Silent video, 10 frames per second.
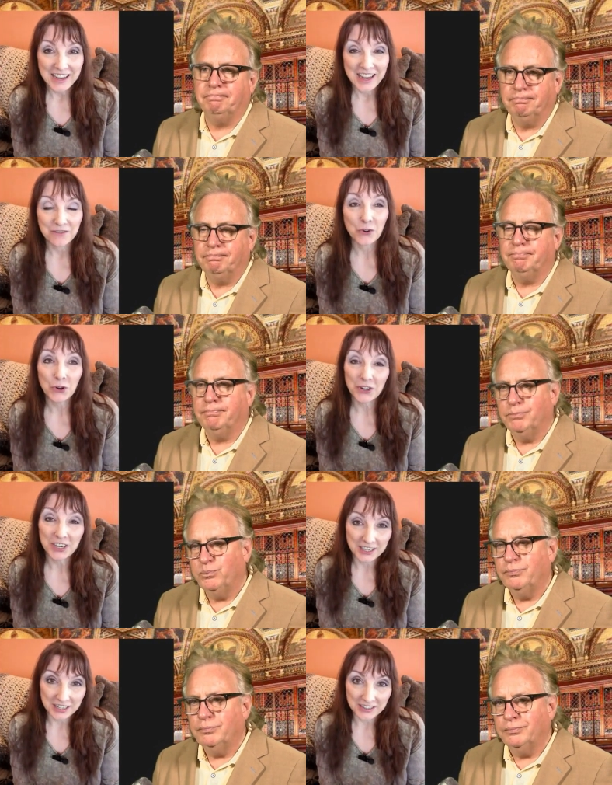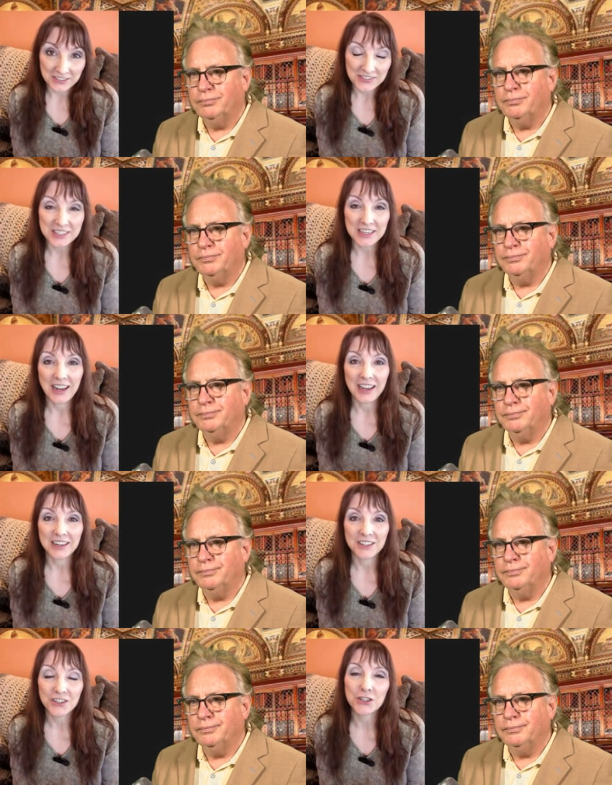Speaker 1: mm. and for her gift.
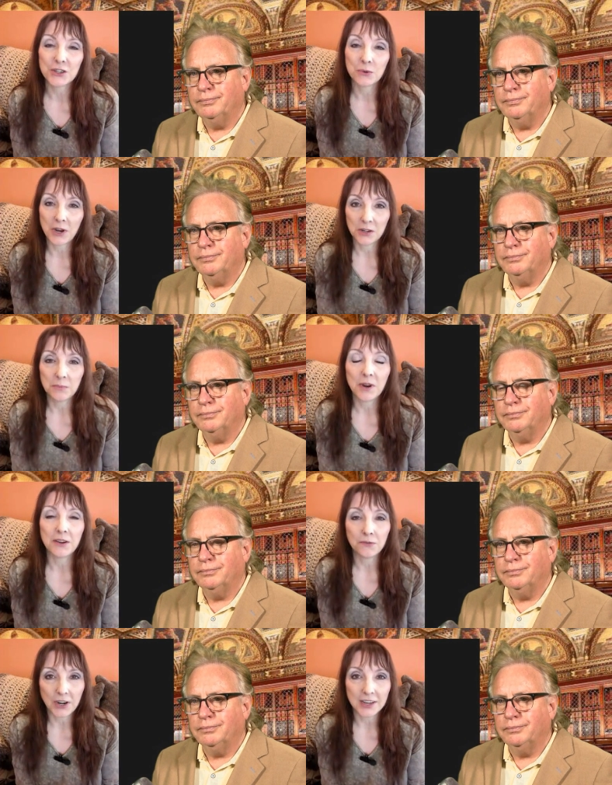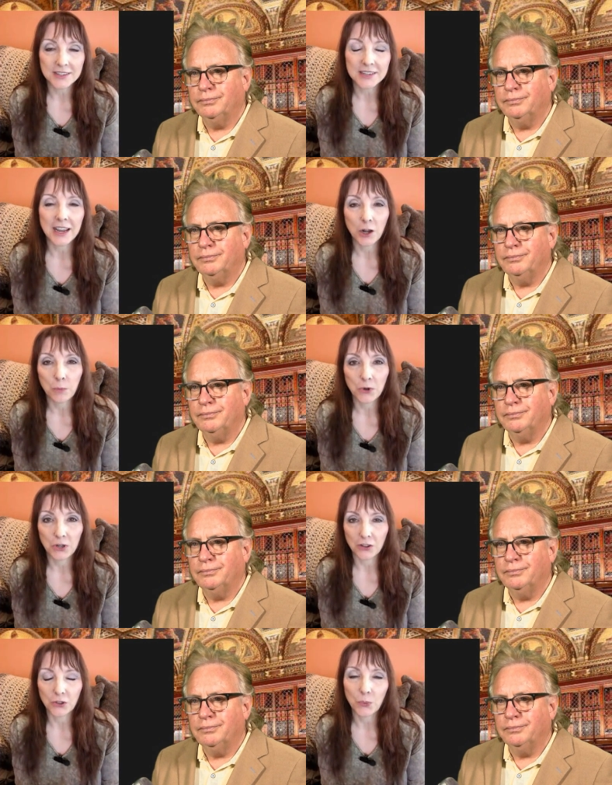And she's surrounded by friends that help her
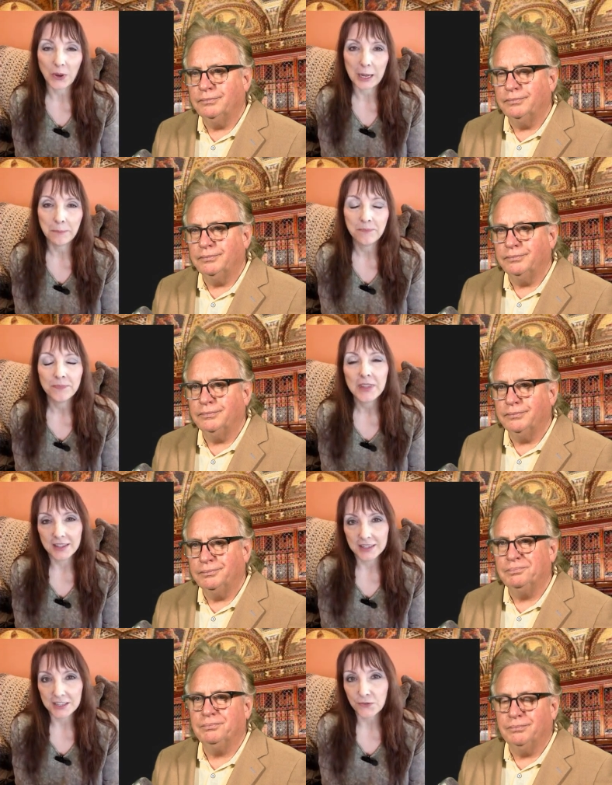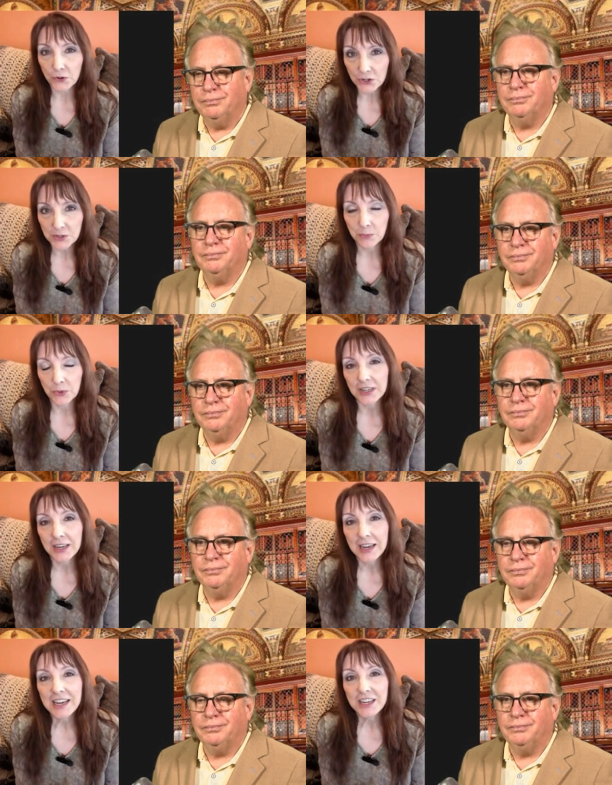along the way. In this first book,
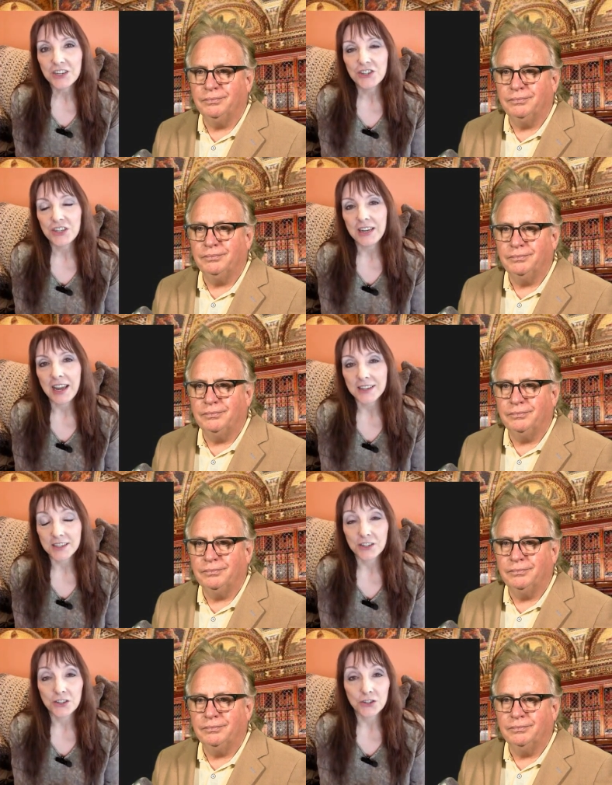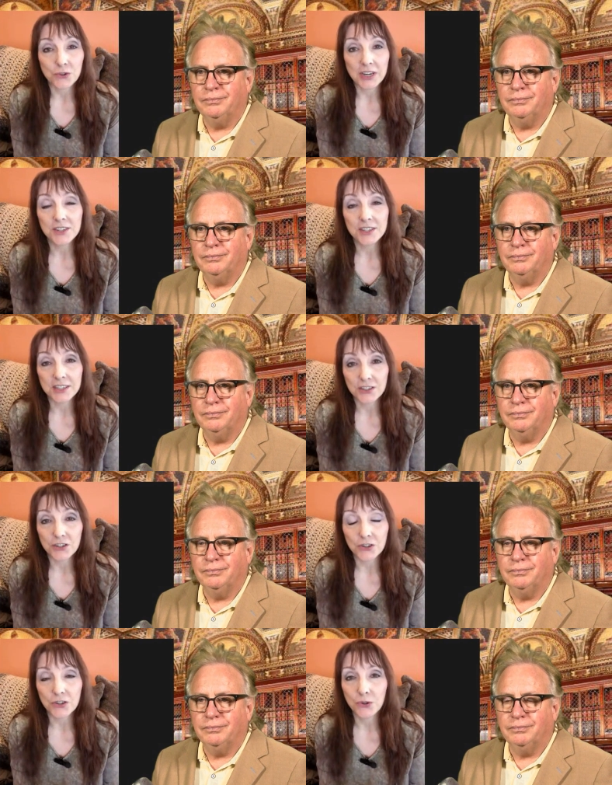she has an estranged
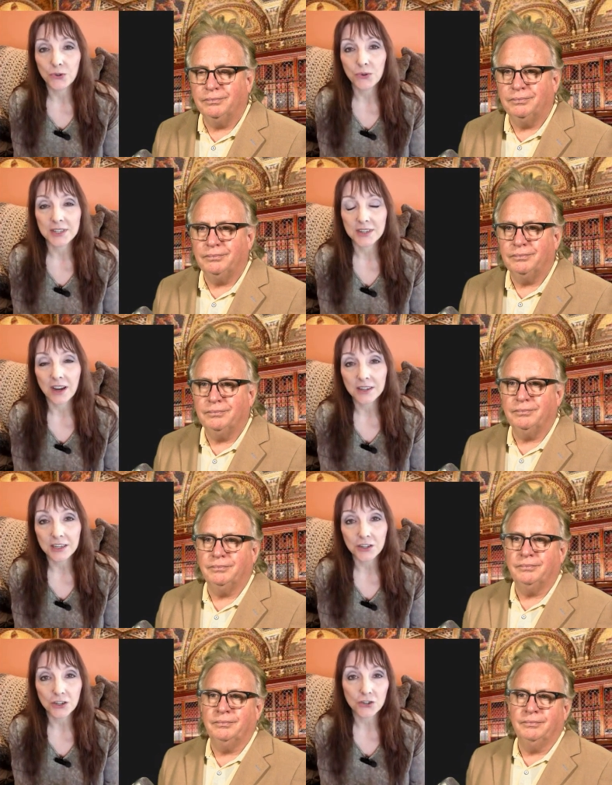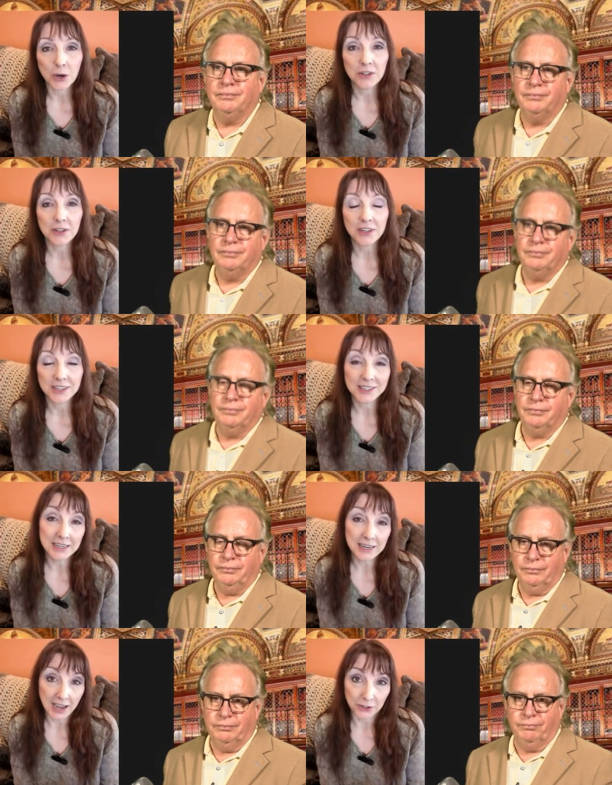sister who has gotten into trouble in
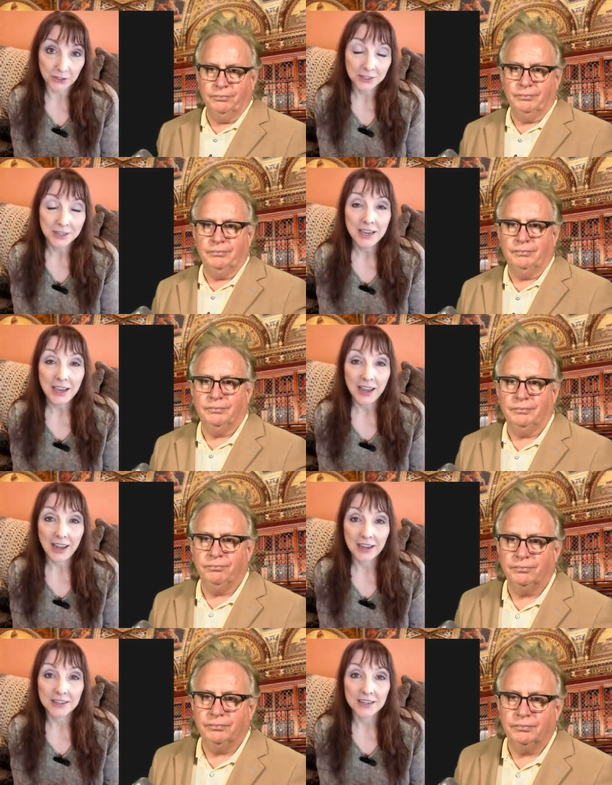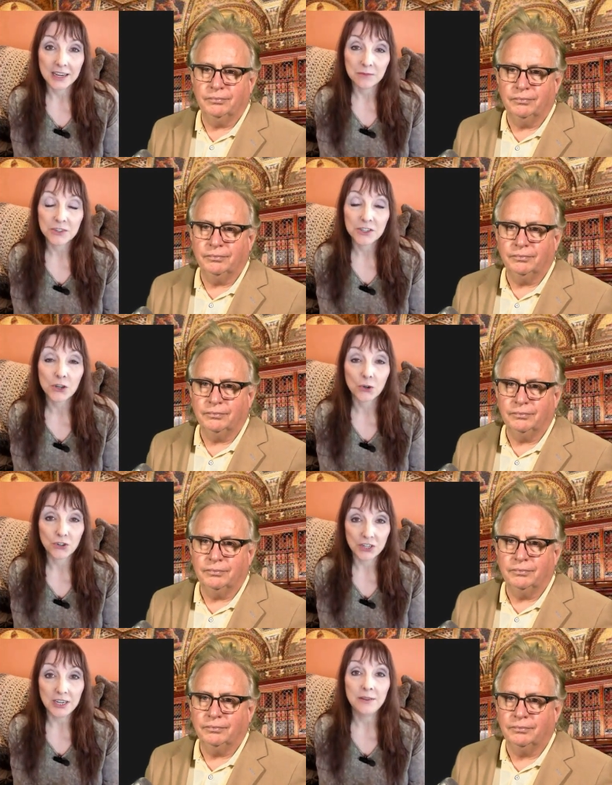Seattle. And um, so
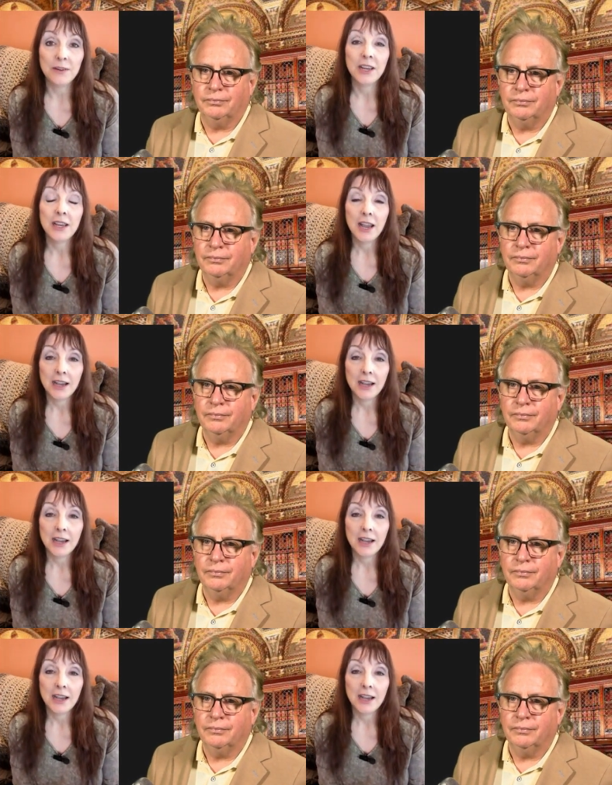she